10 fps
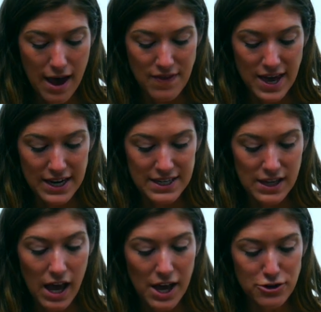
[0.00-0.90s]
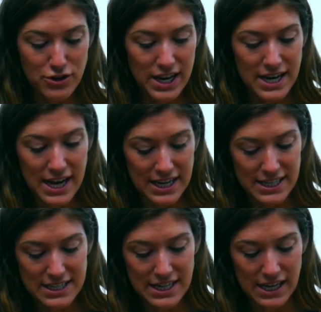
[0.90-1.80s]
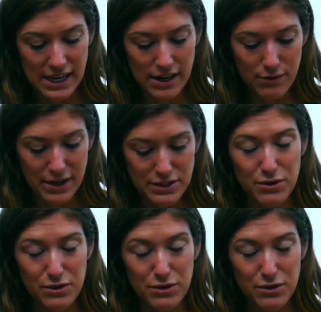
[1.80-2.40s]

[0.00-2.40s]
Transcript: and that is 119, right?